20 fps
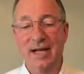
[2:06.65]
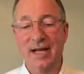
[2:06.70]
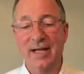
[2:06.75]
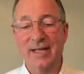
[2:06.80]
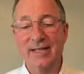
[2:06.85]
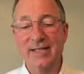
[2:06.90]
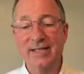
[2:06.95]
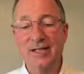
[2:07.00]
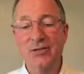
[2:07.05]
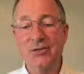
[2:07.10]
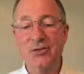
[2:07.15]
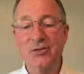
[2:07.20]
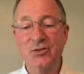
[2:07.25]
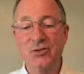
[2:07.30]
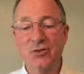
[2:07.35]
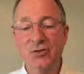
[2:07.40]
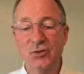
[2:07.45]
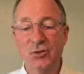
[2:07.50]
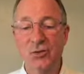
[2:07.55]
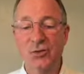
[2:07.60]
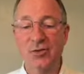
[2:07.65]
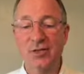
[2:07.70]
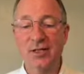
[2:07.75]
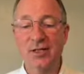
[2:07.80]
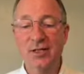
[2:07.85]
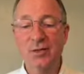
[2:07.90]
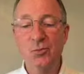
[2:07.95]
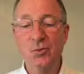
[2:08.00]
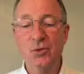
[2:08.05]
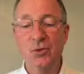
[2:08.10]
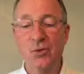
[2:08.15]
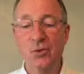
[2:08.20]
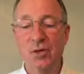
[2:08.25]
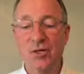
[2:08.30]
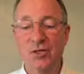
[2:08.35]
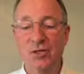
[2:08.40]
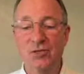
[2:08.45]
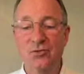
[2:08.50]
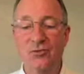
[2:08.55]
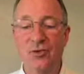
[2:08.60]
I tell you the truth, anyone who
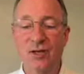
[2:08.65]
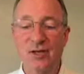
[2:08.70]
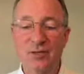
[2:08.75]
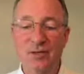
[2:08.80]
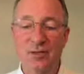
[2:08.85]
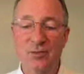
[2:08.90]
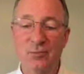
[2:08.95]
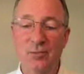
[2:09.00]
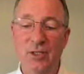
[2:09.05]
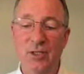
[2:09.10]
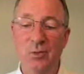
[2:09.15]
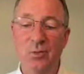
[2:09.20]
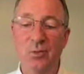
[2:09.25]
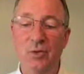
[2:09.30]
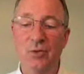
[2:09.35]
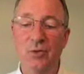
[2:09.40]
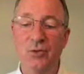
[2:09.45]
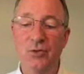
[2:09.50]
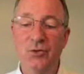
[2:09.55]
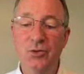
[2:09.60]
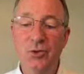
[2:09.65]
has faith in me will